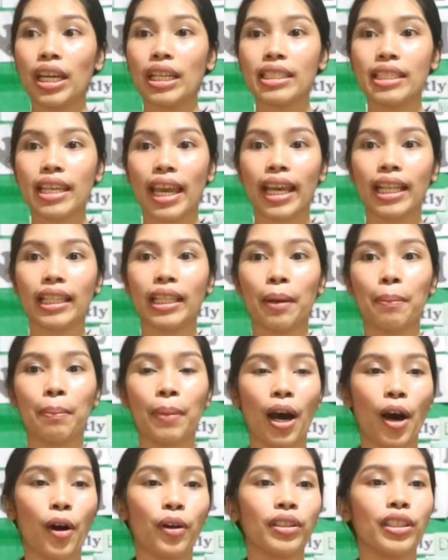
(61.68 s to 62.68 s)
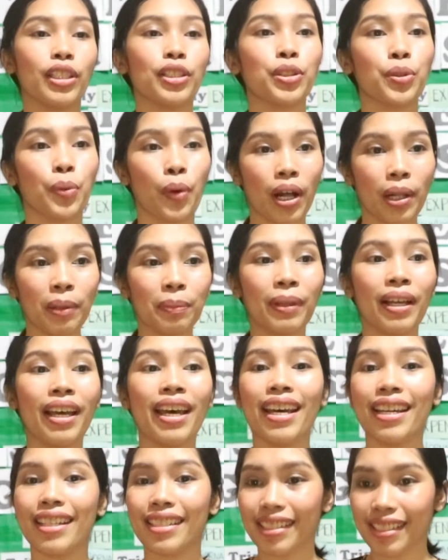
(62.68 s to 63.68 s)
a tale about the 12
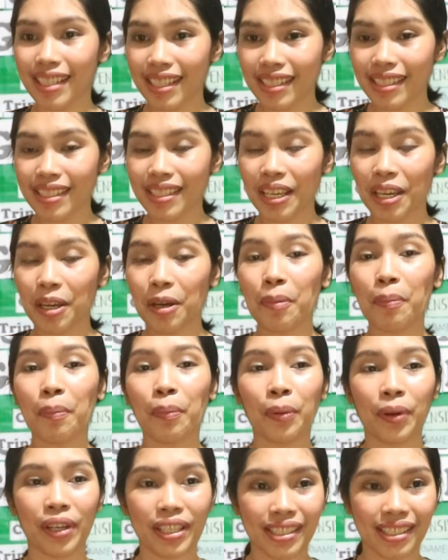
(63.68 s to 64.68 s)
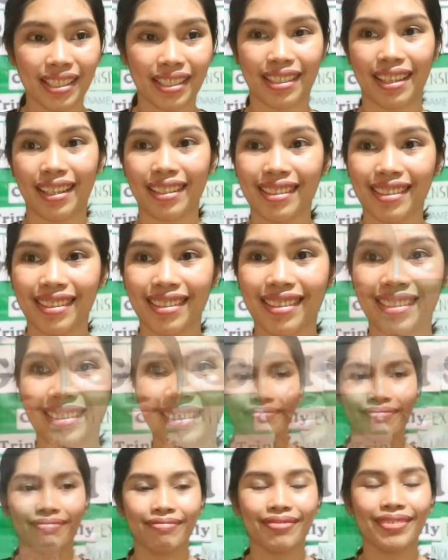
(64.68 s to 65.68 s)
dancing princesses.
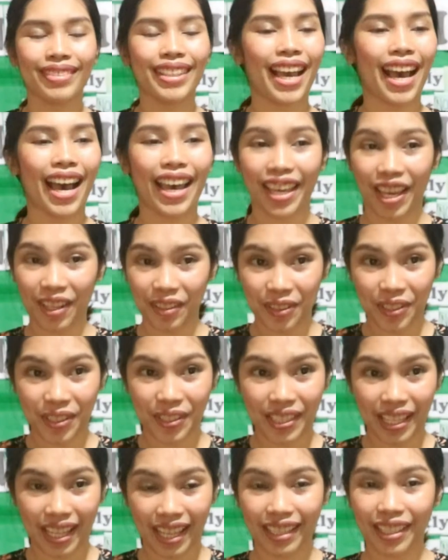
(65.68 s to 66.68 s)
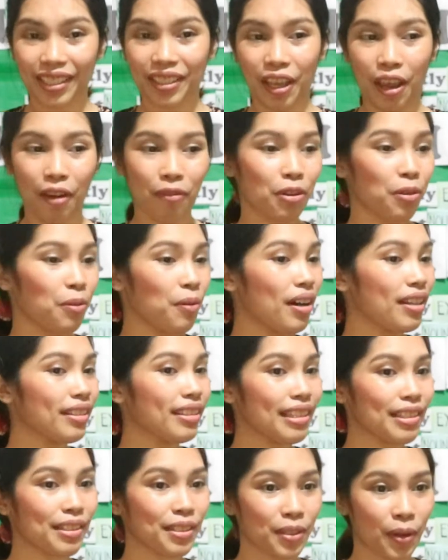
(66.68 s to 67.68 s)
I understand that everyone
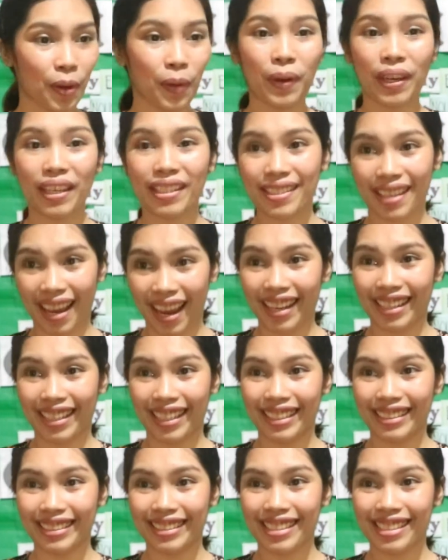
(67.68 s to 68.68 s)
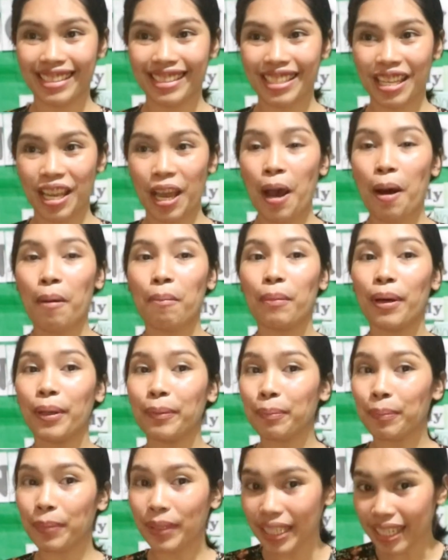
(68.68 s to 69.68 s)
is so excited,
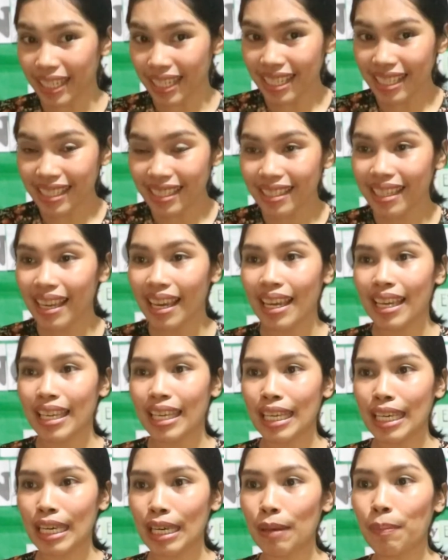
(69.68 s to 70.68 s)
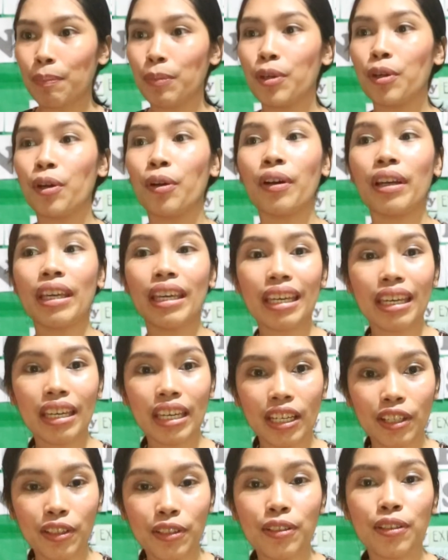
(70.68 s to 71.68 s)
but please keep your
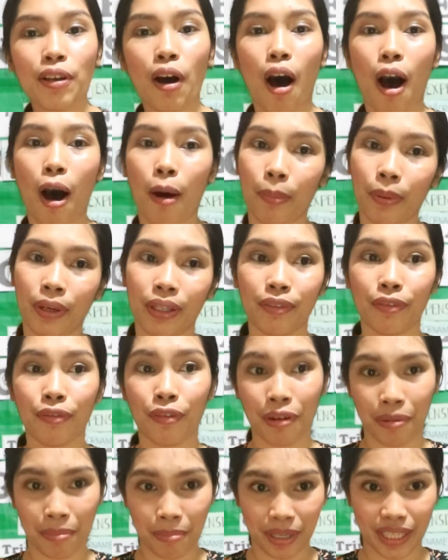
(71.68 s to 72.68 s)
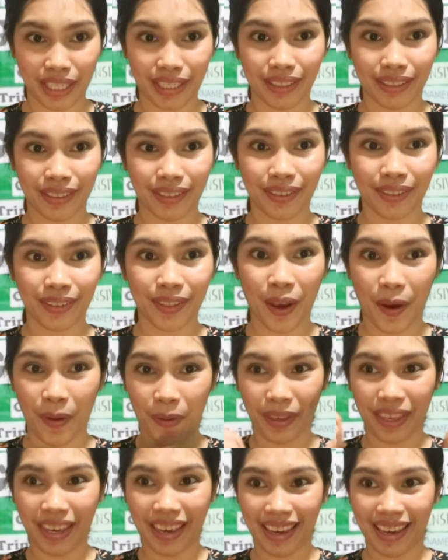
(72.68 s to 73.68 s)
ears open for me,
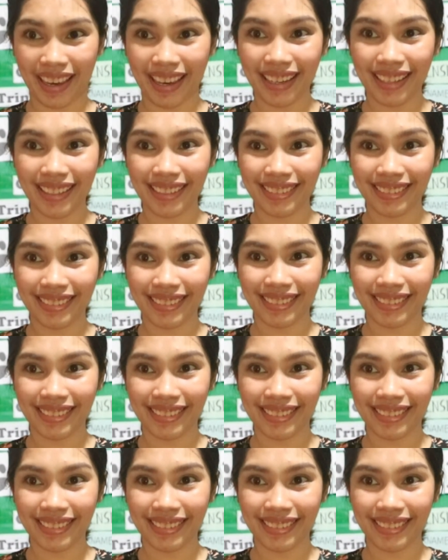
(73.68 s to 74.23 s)
okay?